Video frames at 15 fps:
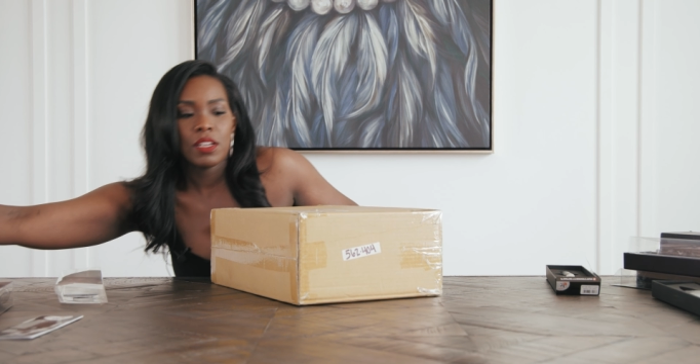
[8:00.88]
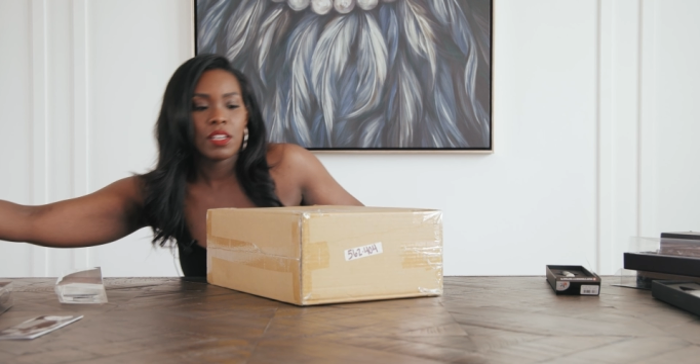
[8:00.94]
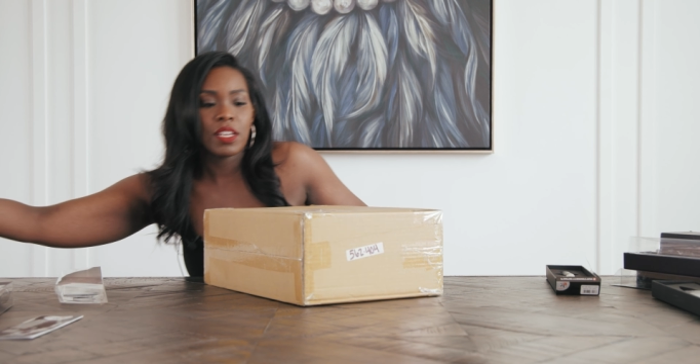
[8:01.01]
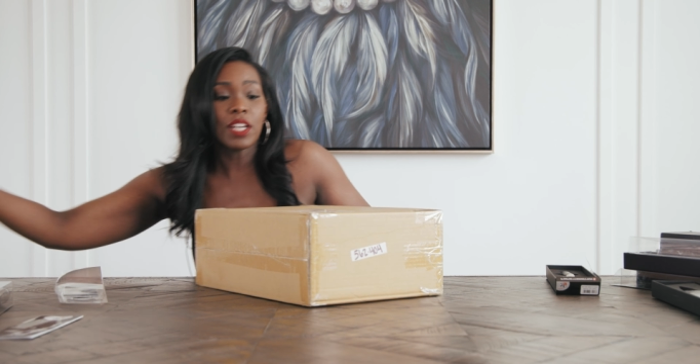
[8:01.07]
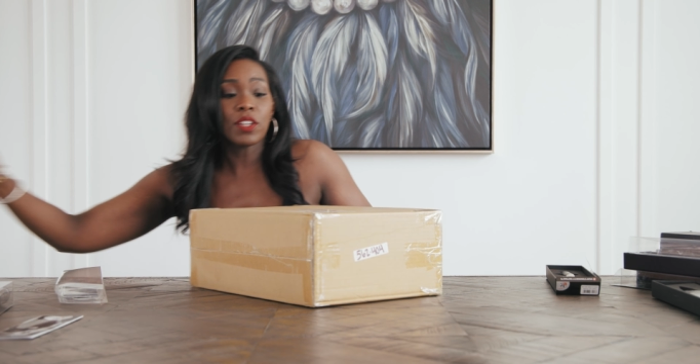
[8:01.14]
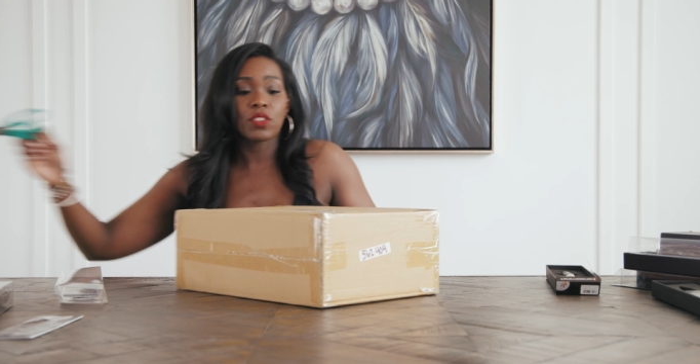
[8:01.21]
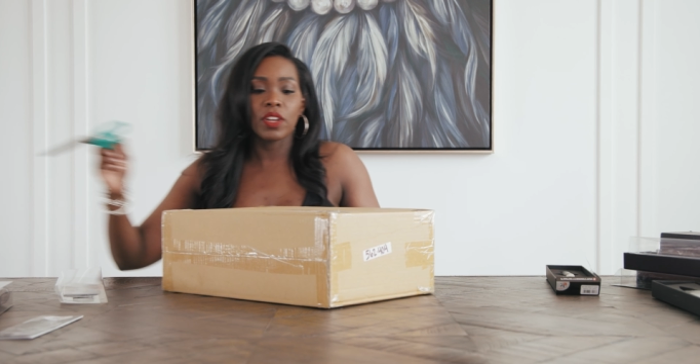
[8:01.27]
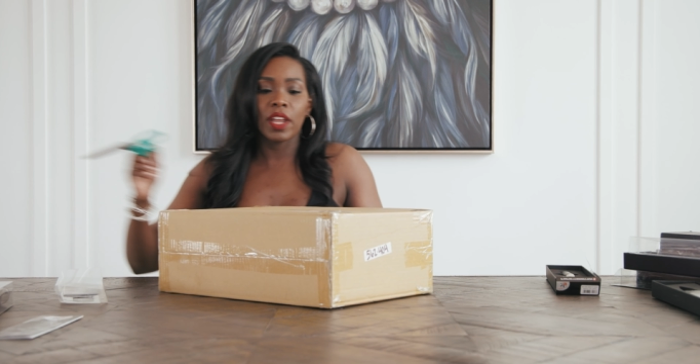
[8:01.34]

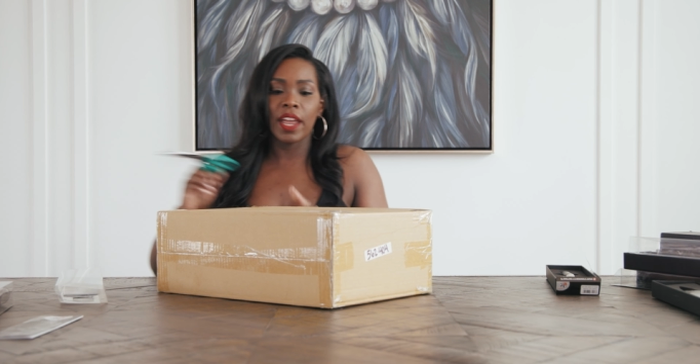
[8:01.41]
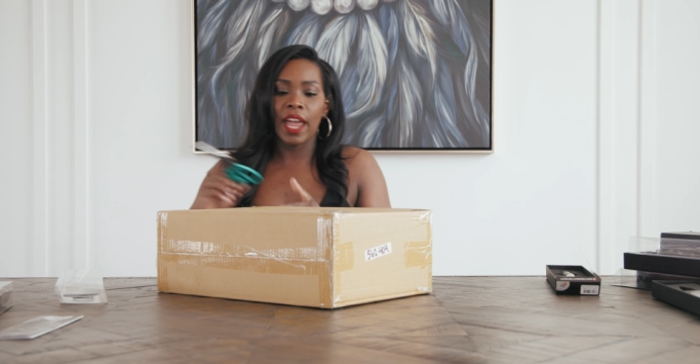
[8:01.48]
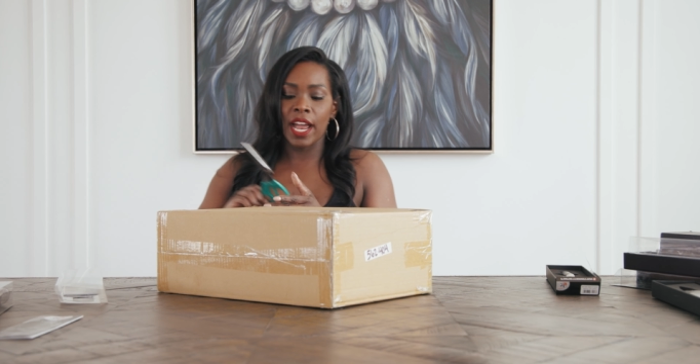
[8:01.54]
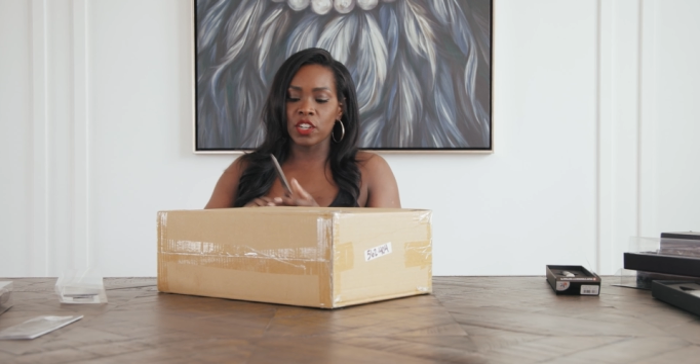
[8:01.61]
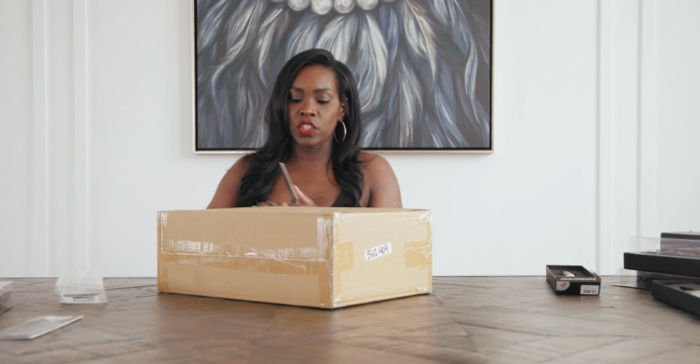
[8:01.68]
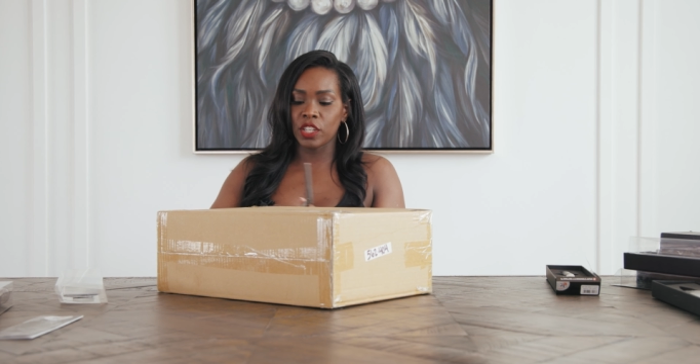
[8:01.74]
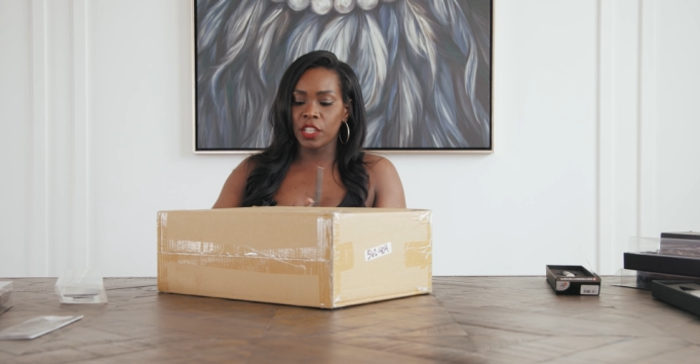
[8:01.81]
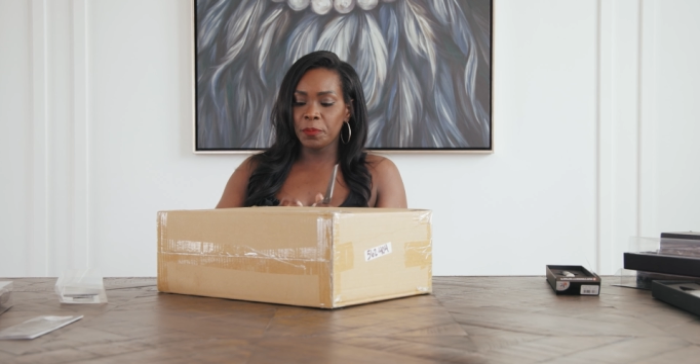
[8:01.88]
yesterday
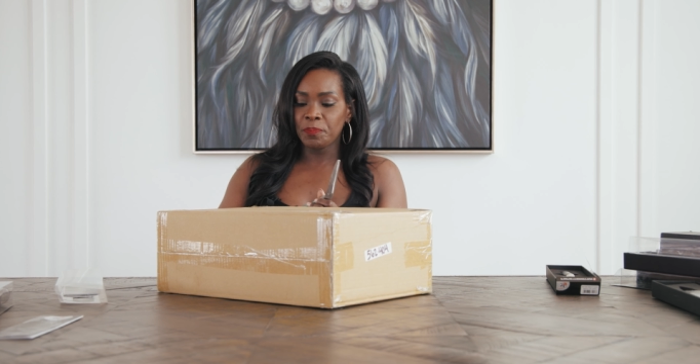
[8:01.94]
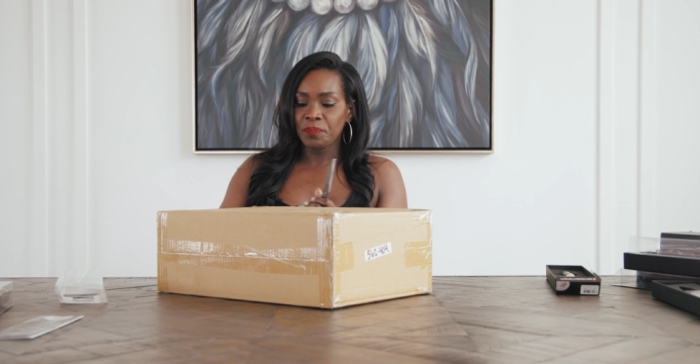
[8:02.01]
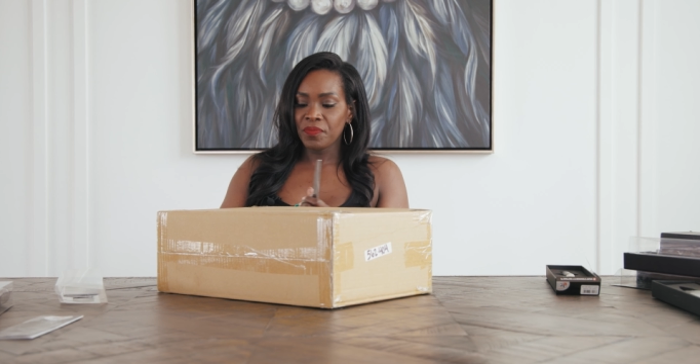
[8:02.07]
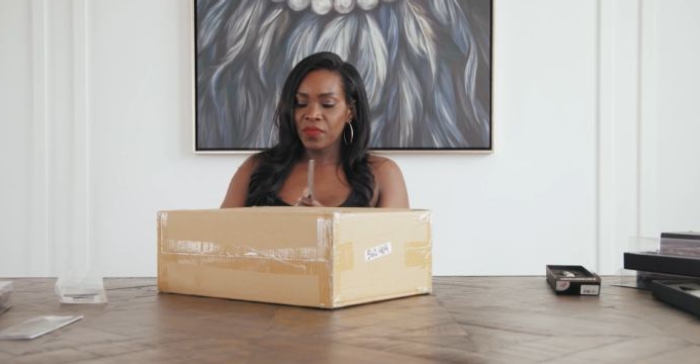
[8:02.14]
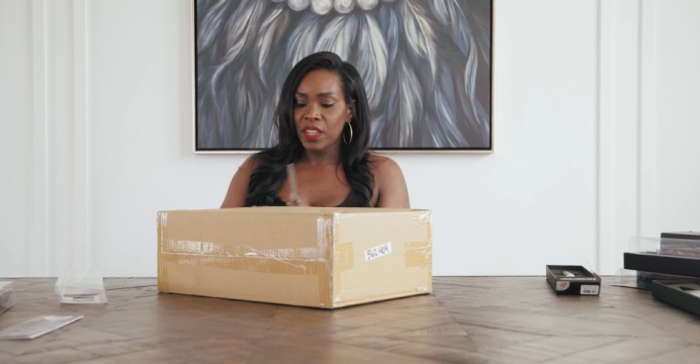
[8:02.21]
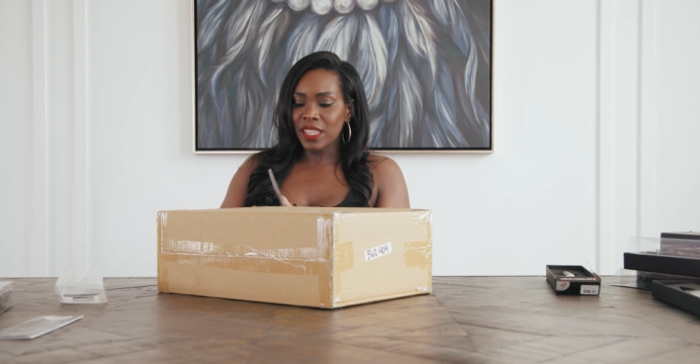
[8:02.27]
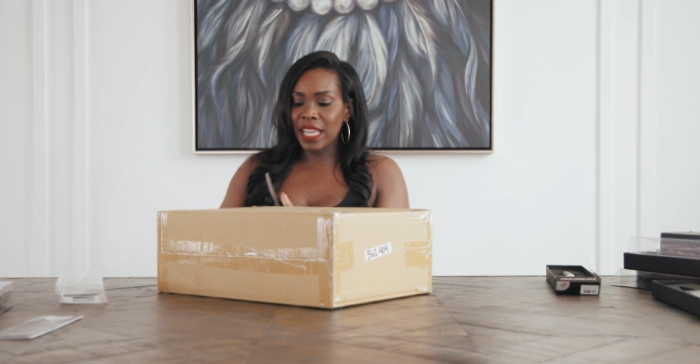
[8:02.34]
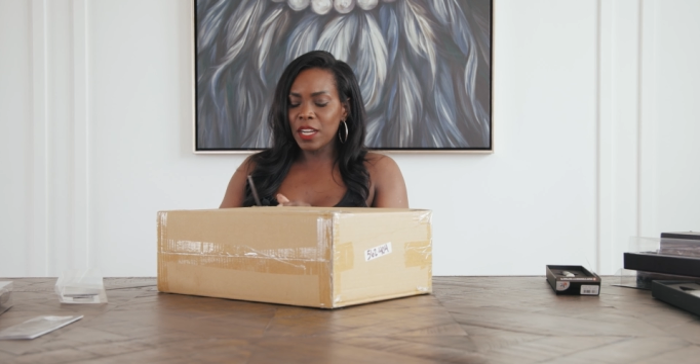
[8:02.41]
actually.
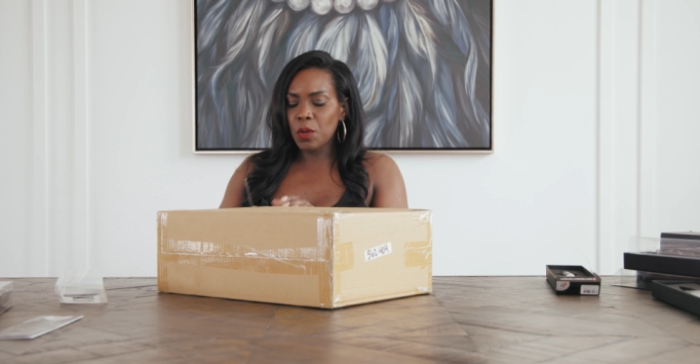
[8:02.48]
So I